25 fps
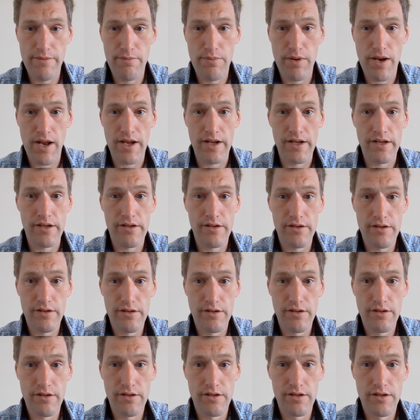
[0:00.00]

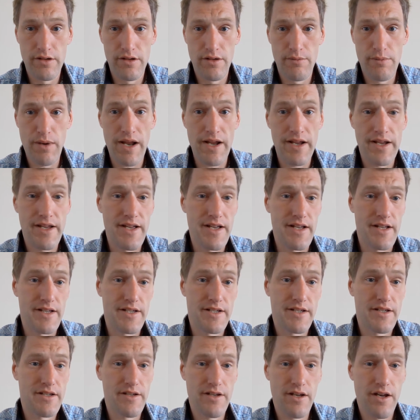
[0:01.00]
blanket
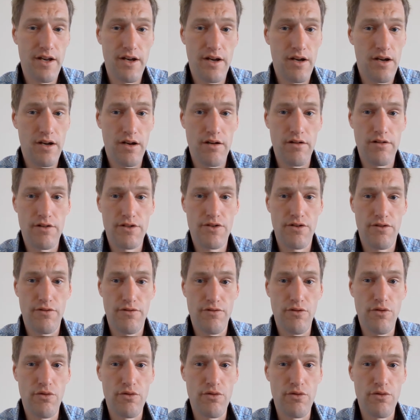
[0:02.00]
sort of